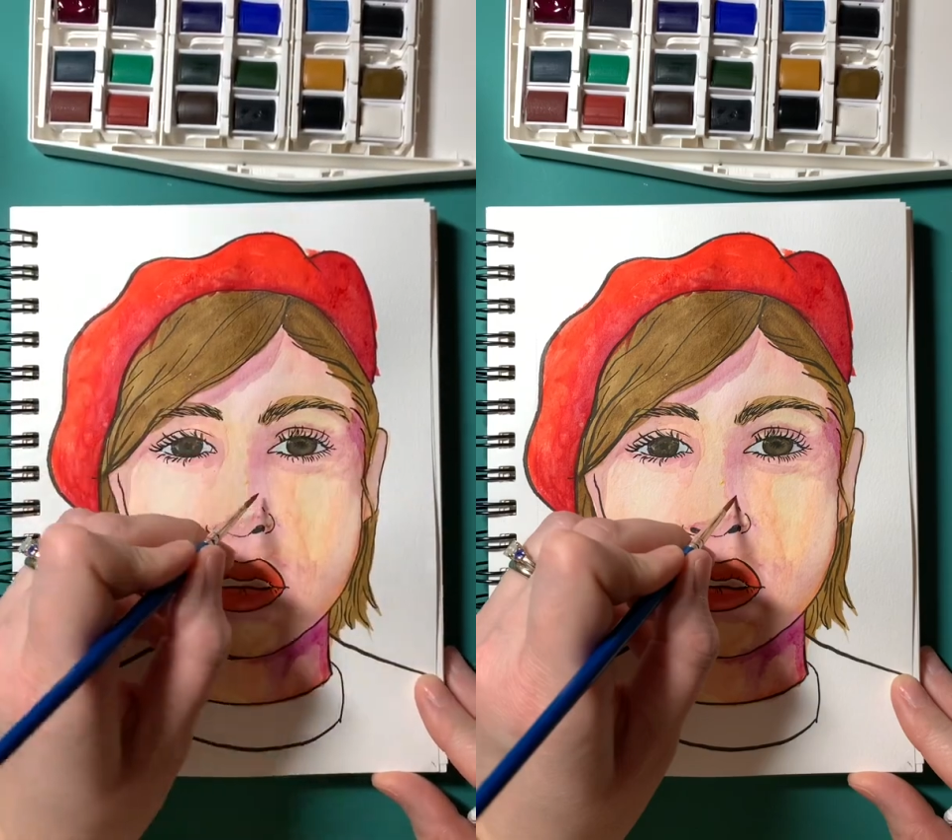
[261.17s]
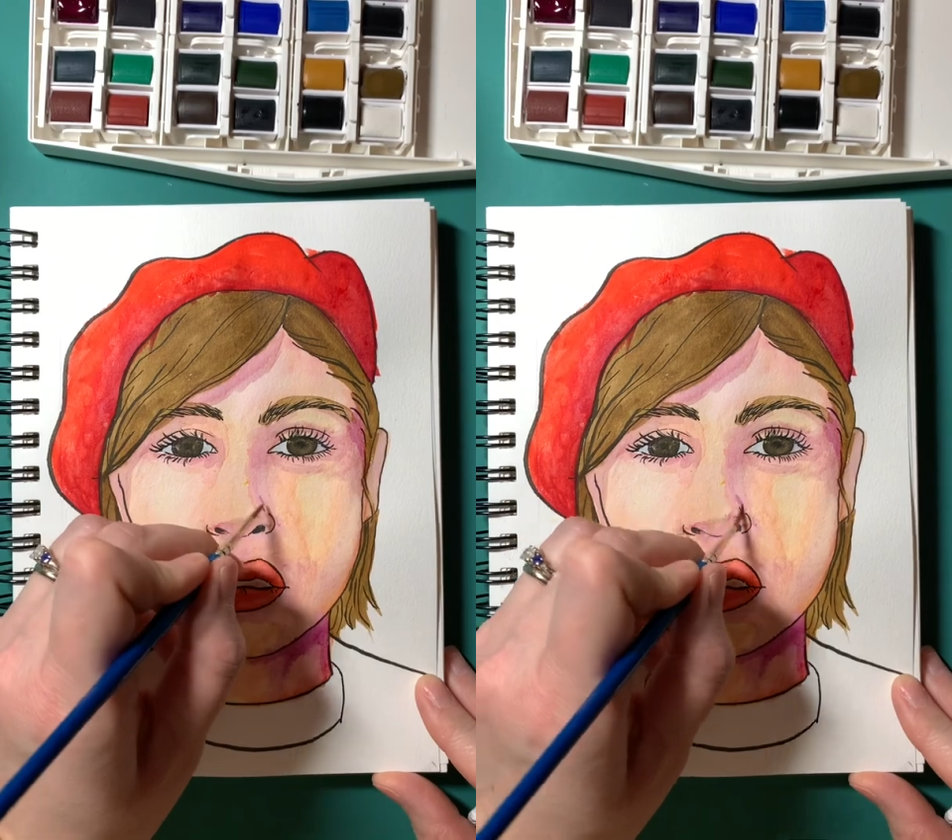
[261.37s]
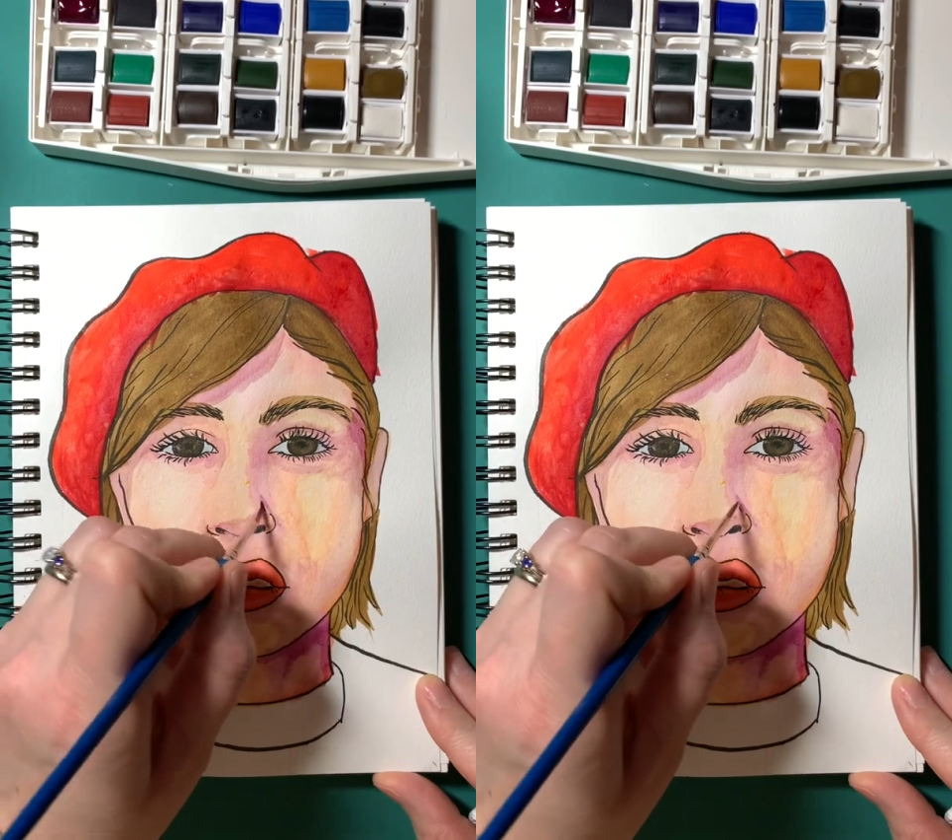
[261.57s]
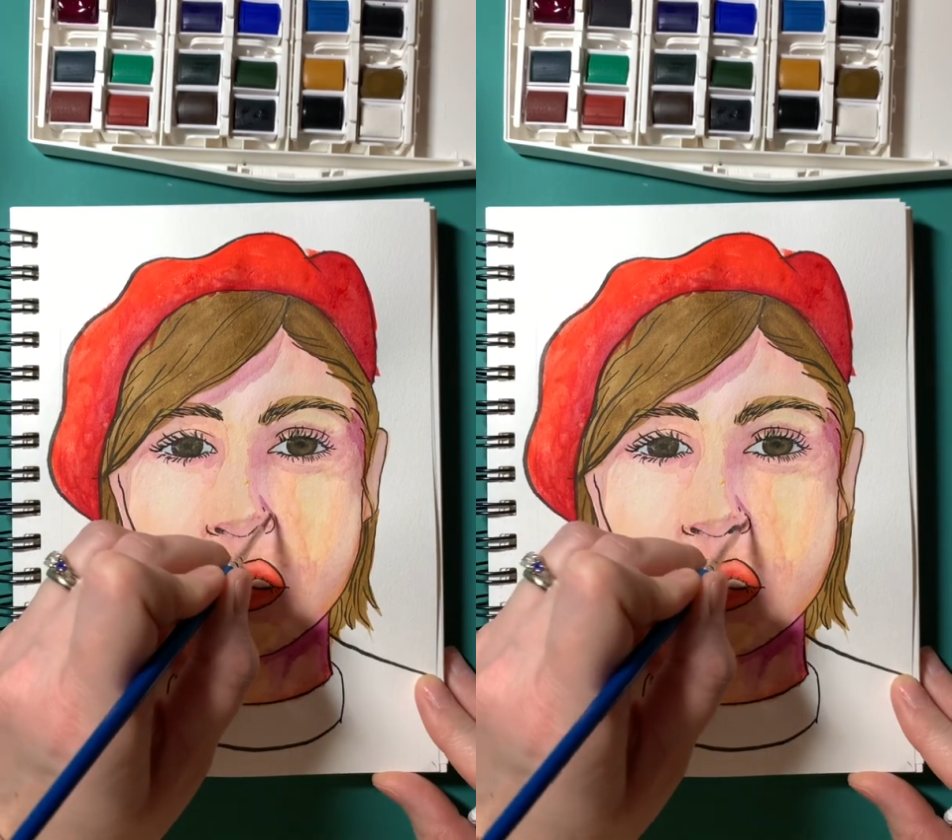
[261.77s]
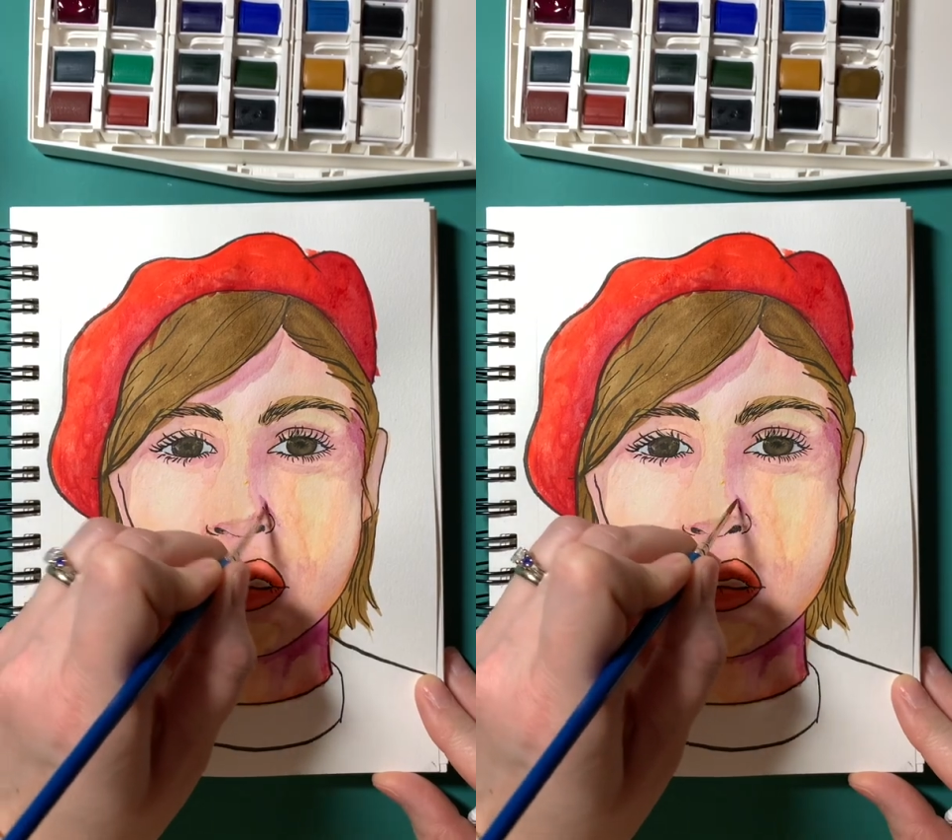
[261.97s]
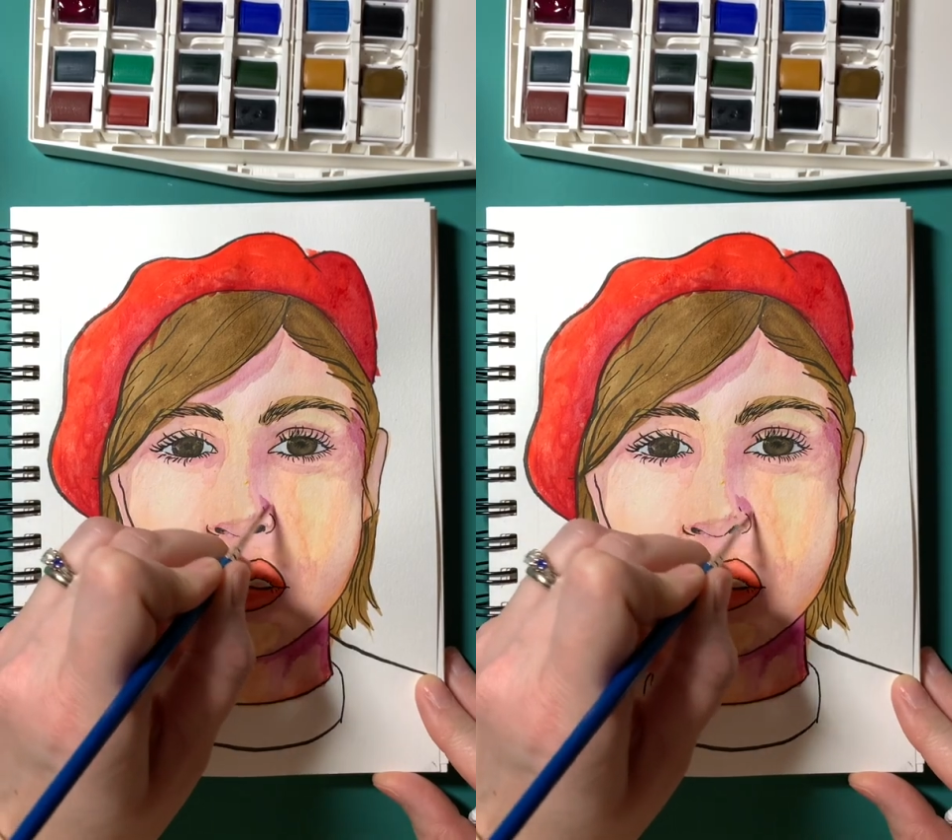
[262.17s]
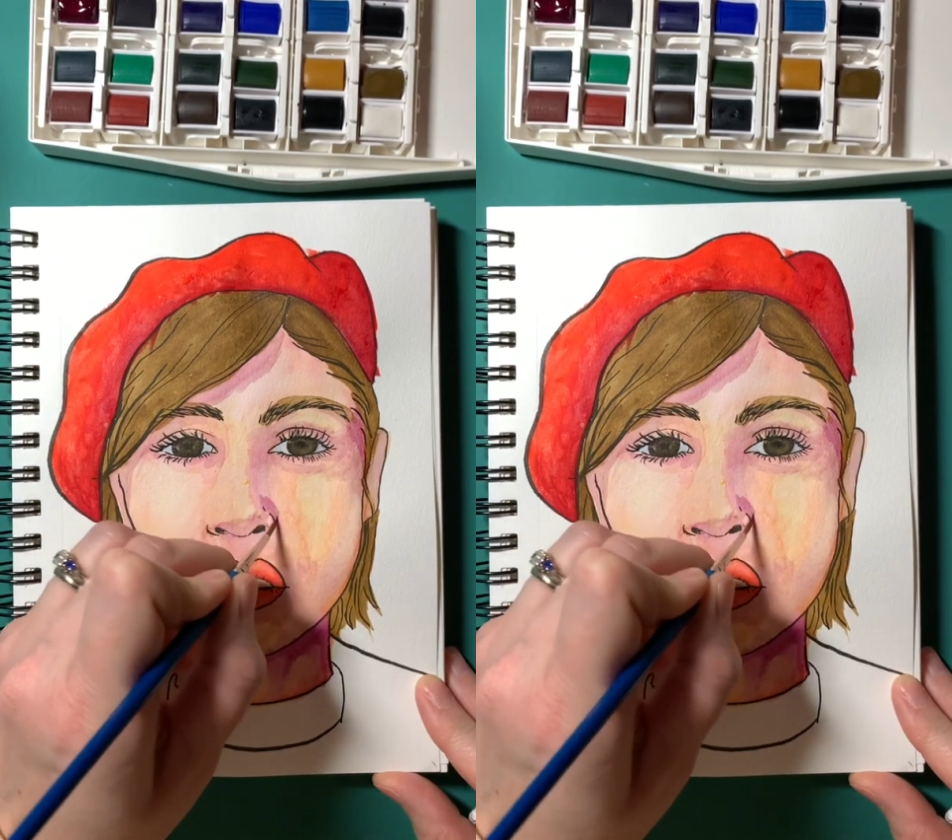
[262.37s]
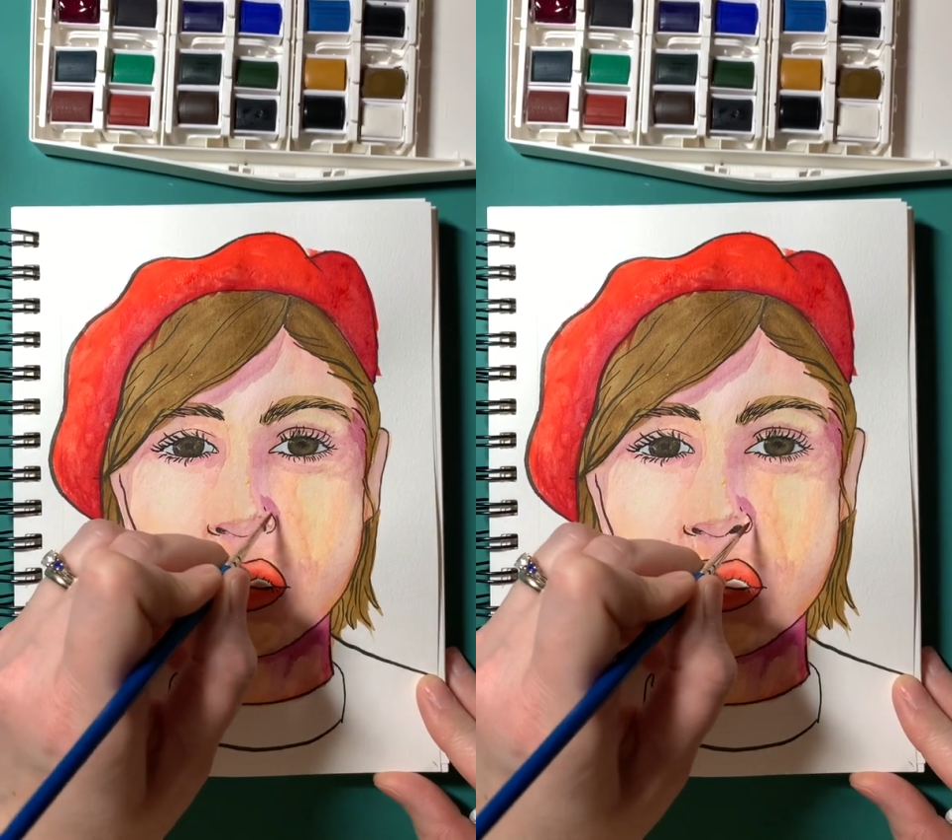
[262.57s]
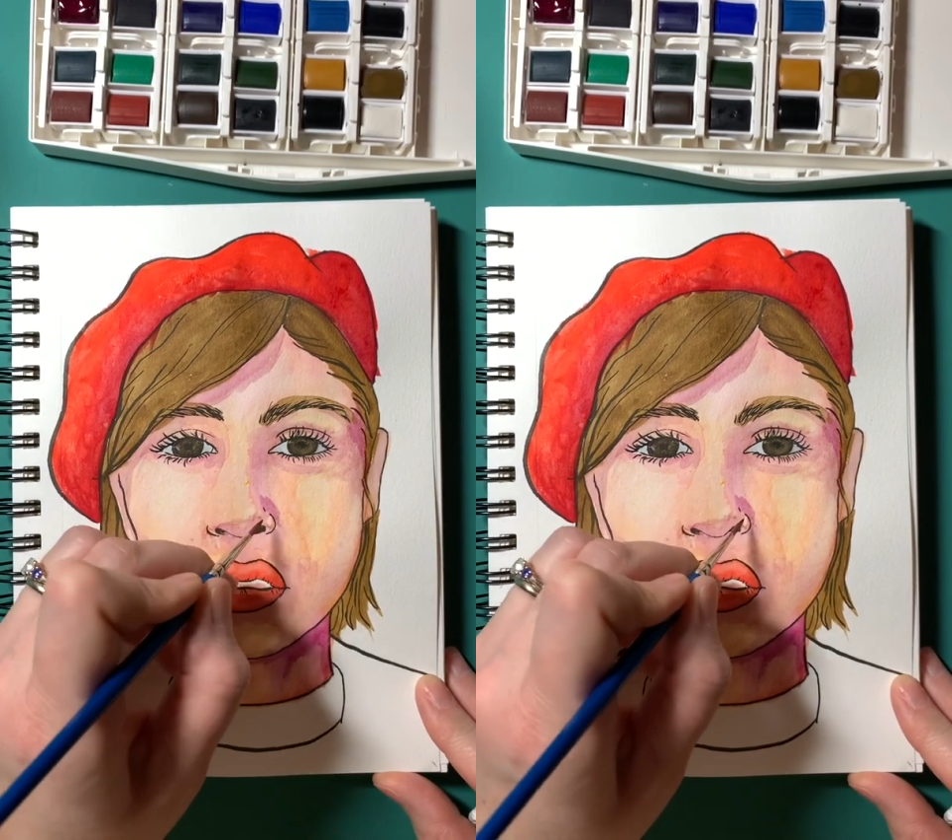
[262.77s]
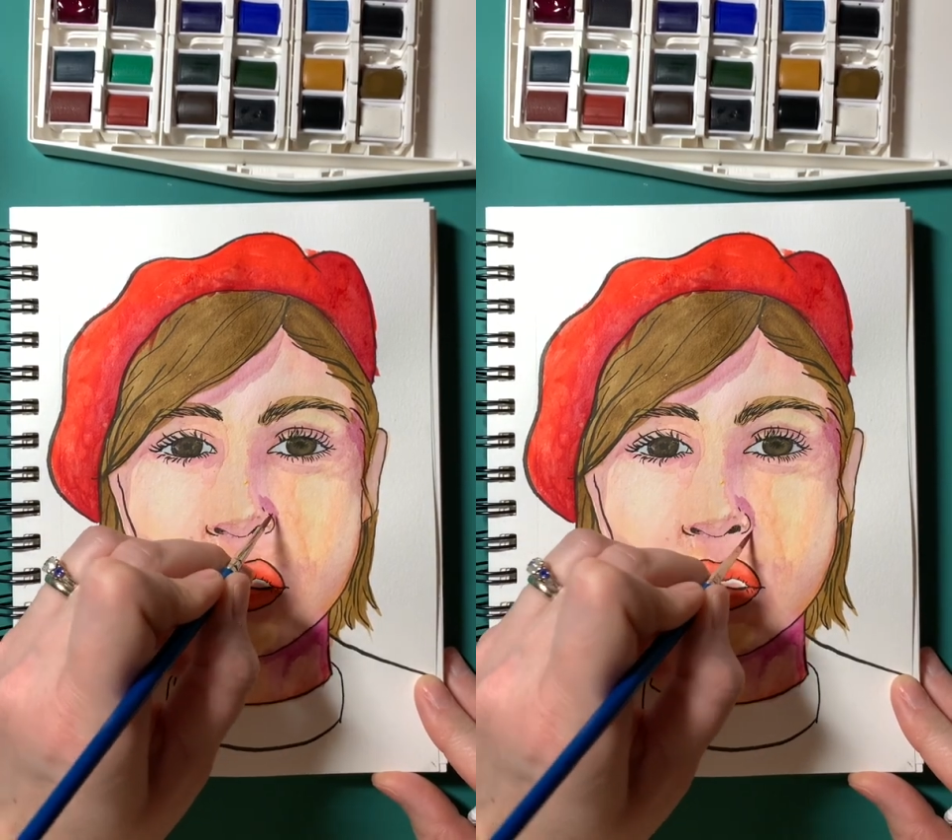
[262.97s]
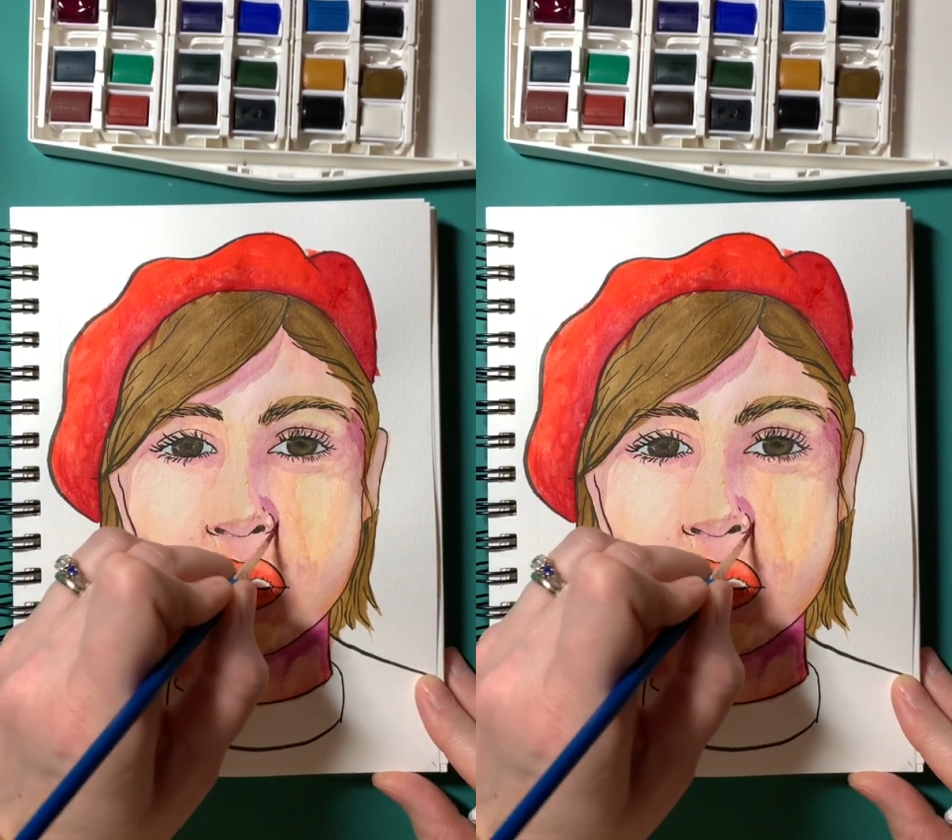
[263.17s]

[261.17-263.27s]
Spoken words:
watercolors are a lot like colored